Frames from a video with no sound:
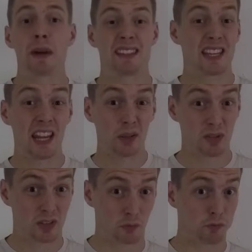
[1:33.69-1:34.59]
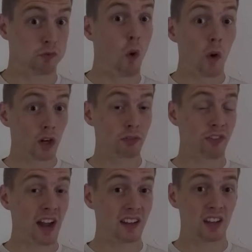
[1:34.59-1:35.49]
of my tips for
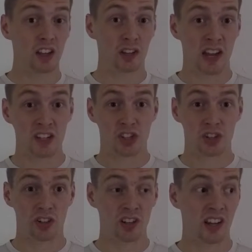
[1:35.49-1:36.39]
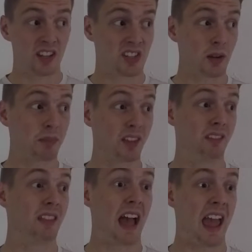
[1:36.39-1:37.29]
finding a nice shirt is
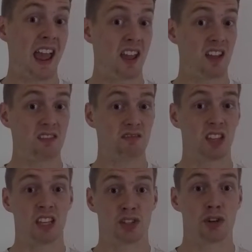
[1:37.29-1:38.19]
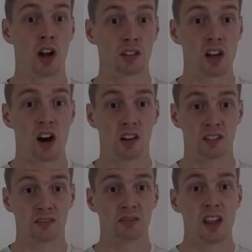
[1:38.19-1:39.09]
something that A, is
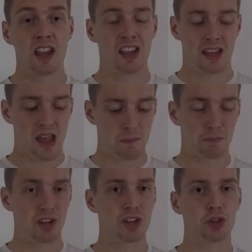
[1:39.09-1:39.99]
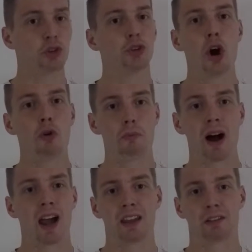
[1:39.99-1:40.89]
non-cotton, and B, you don't
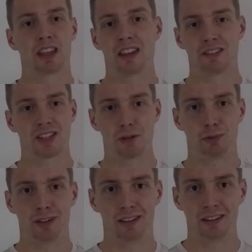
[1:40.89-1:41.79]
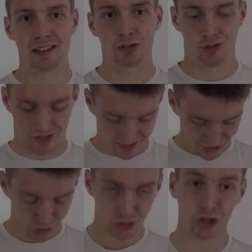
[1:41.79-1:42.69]
mind if it gets completely destroyed.
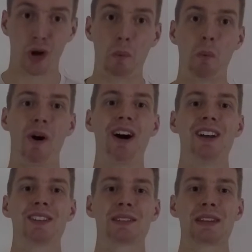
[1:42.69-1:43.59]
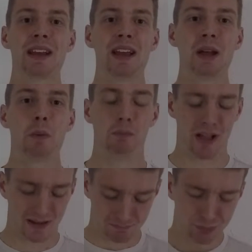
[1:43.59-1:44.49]
This shirt was
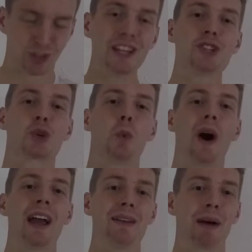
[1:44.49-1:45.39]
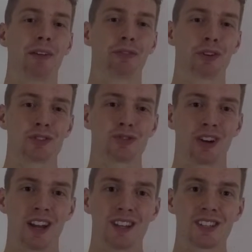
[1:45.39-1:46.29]
like bleach white my first
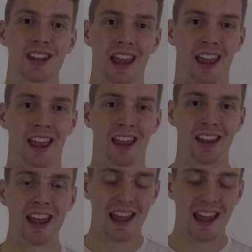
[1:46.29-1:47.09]
race, and